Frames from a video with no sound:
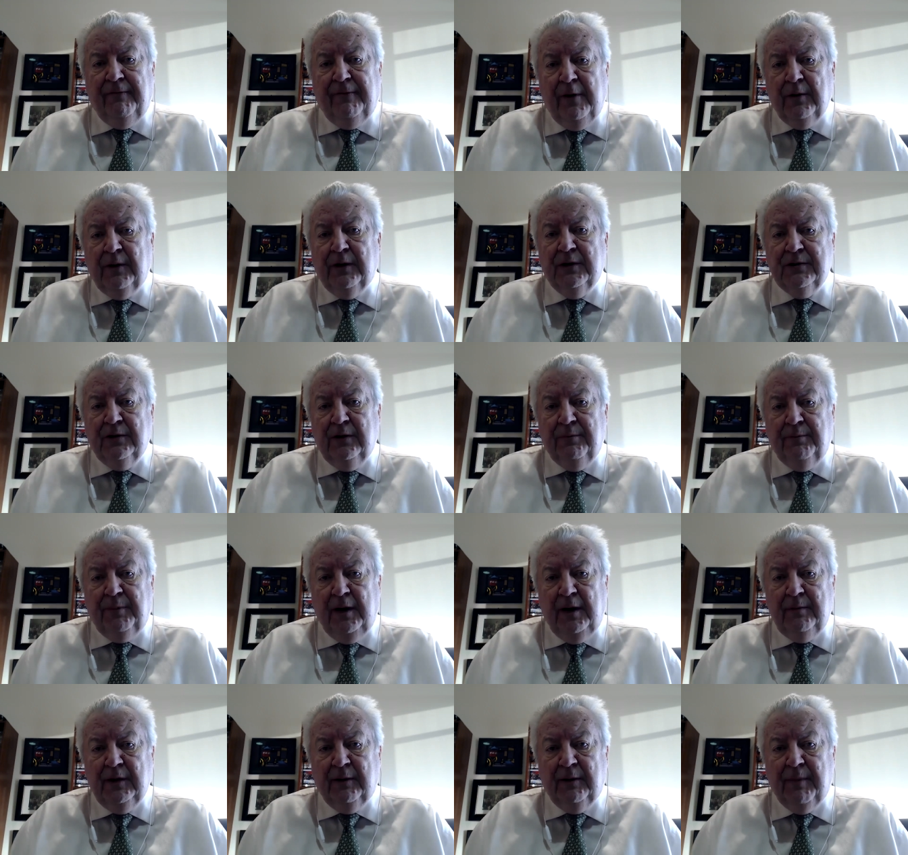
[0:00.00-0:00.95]
focus on
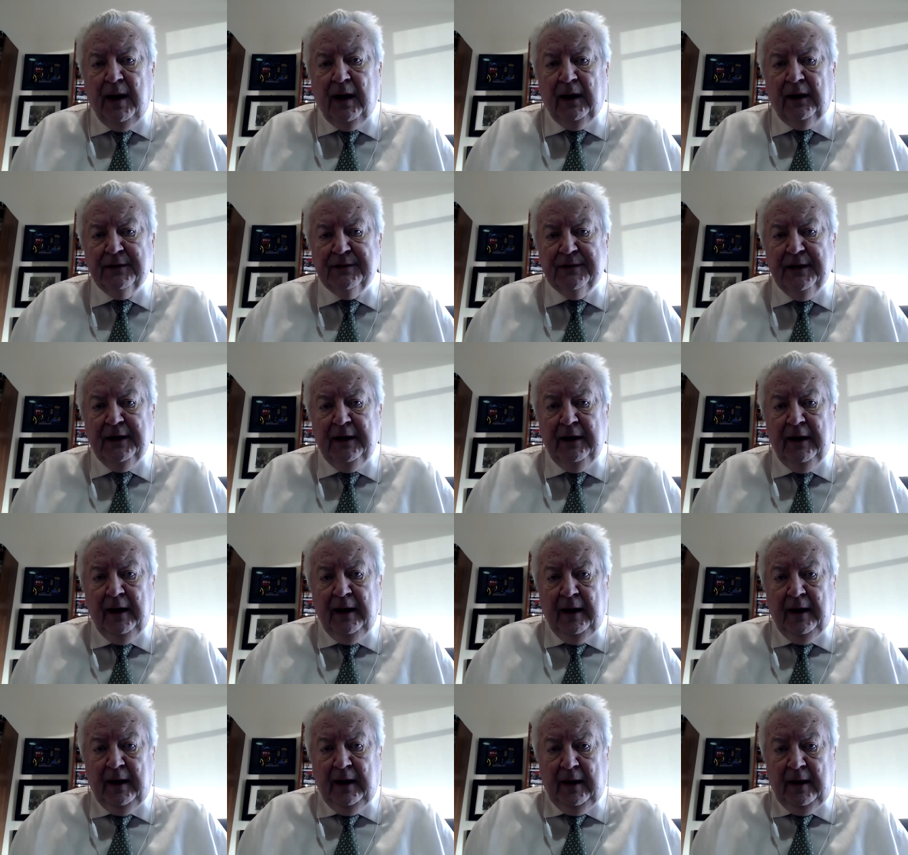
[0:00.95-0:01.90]
public policy.
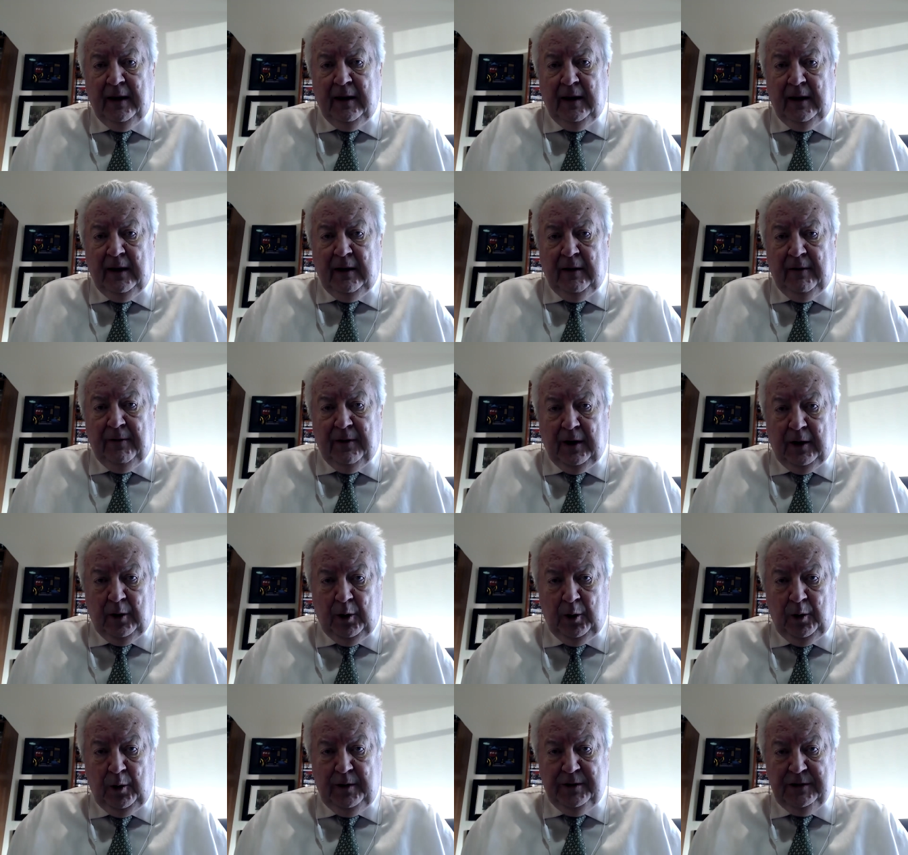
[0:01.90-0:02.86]
The
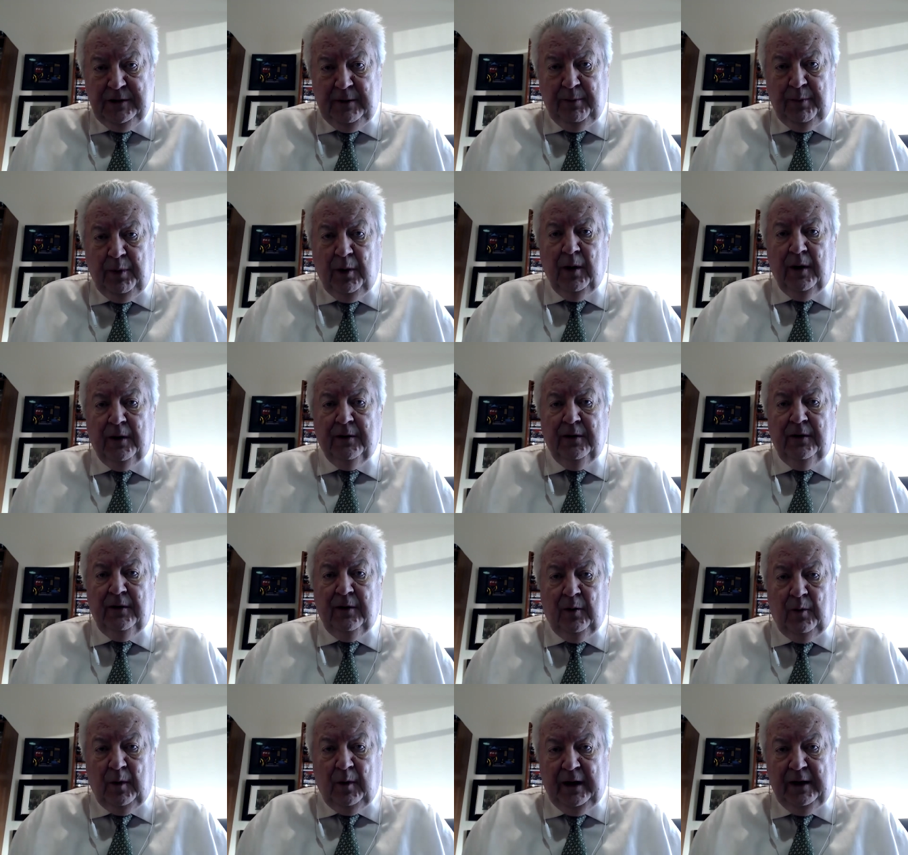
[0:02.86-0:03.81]
who is important,
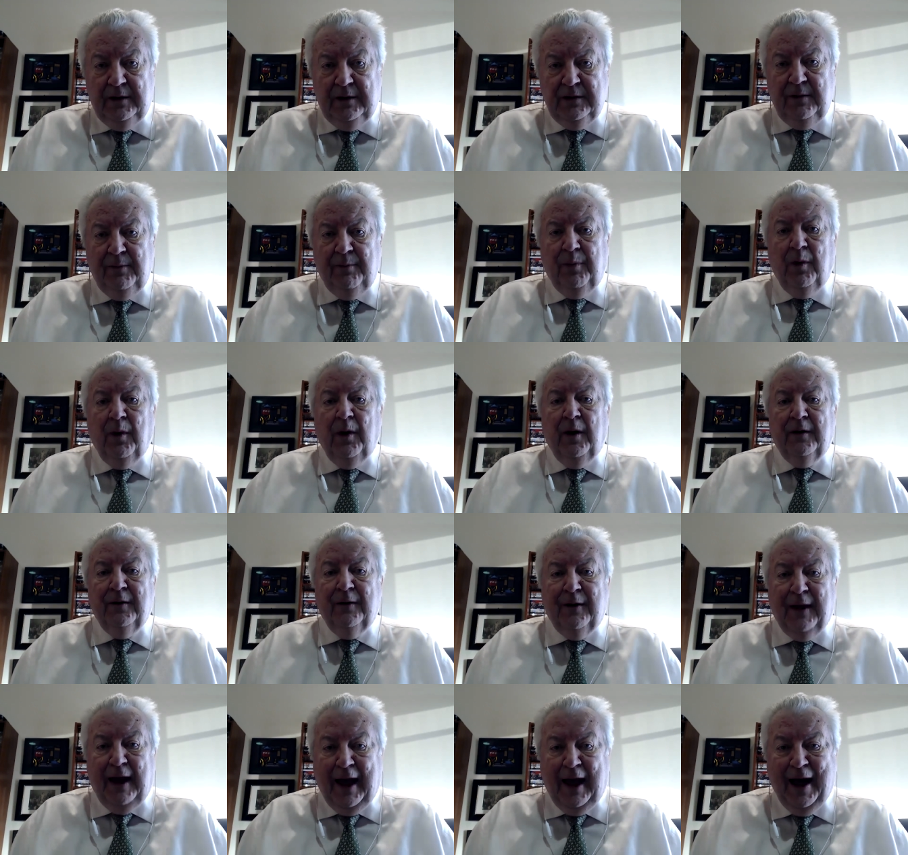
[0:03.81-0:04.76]
the what is important,
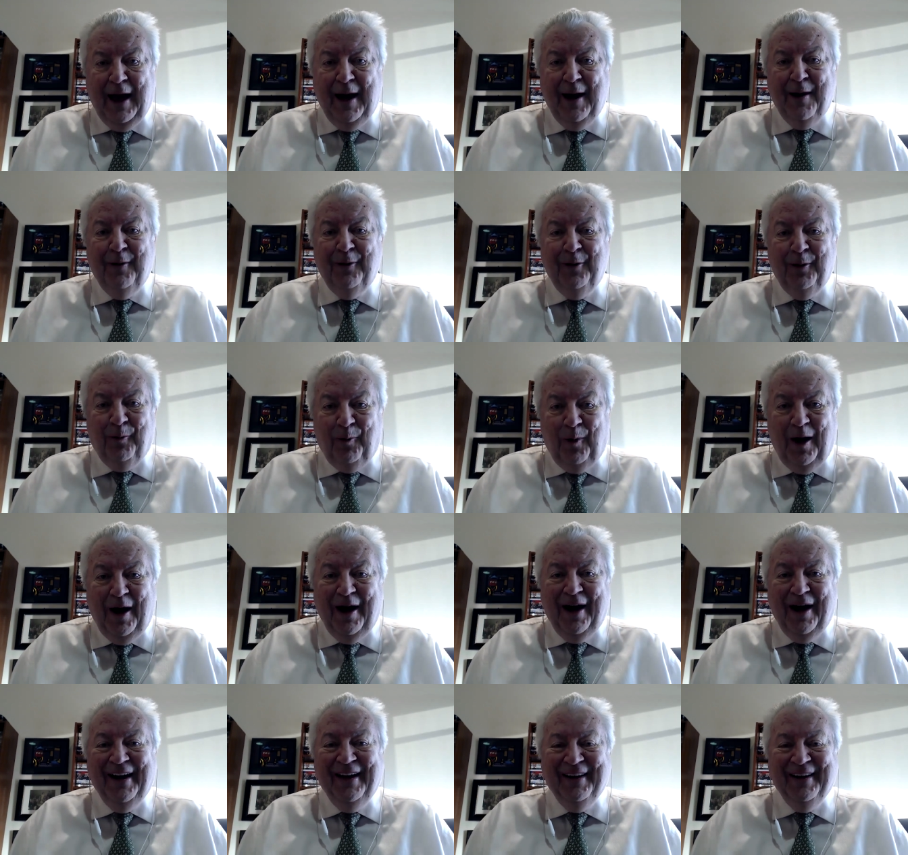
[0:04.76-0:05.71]
the how, the
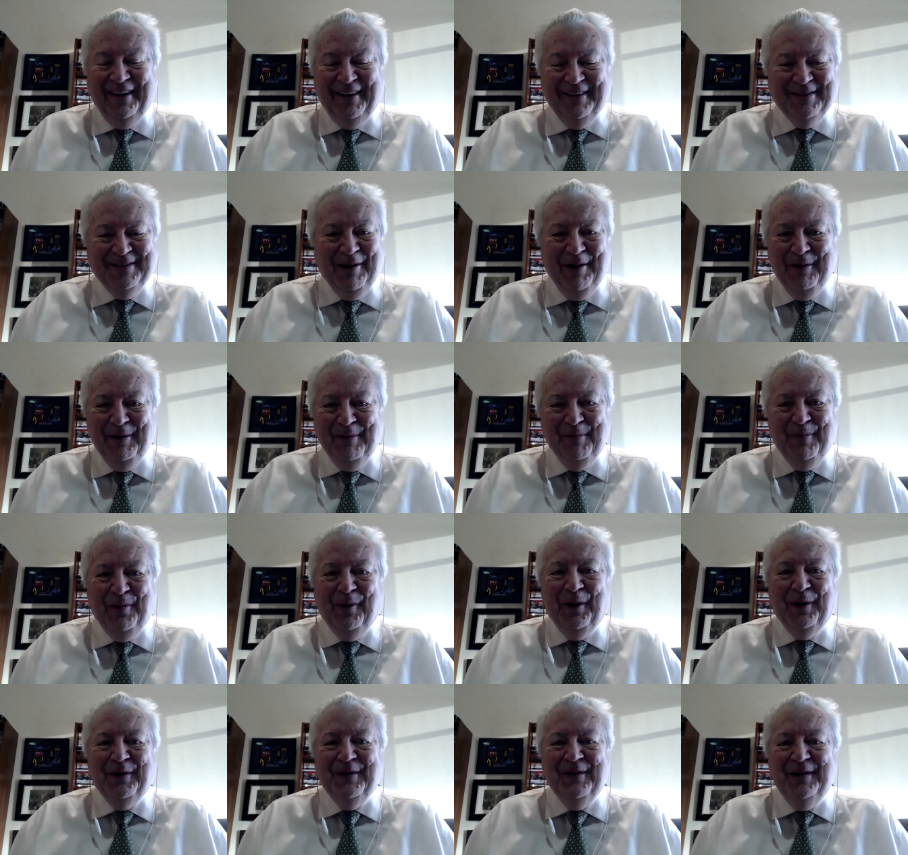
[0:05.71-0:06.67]
why, it's all
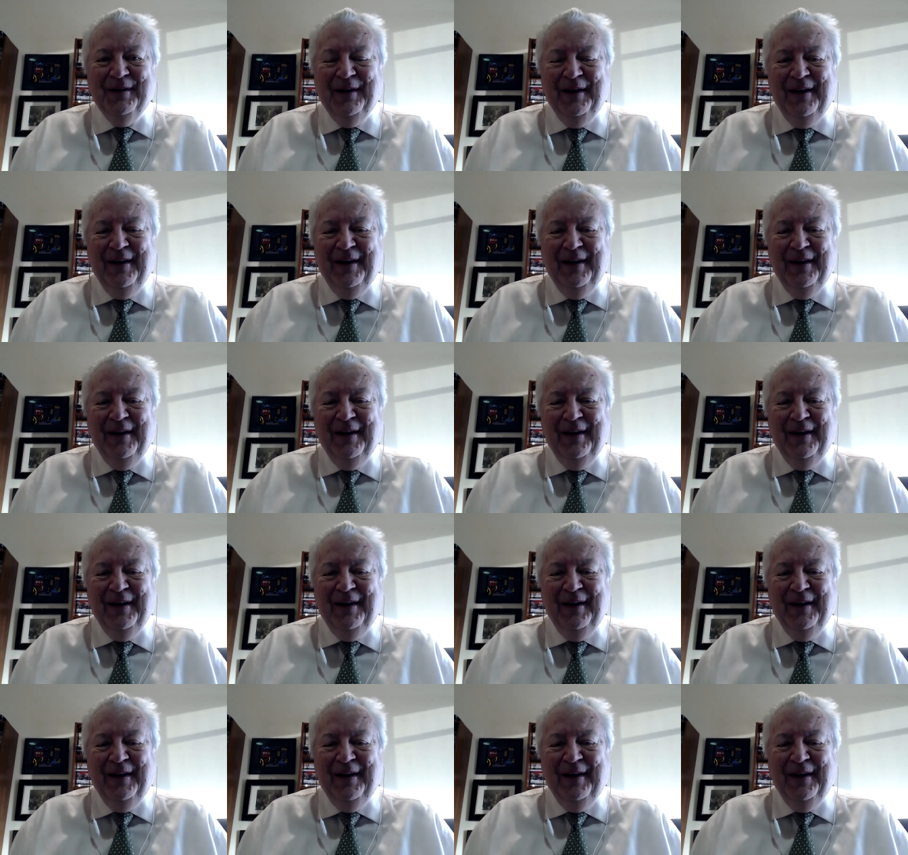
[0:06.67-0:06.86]
important.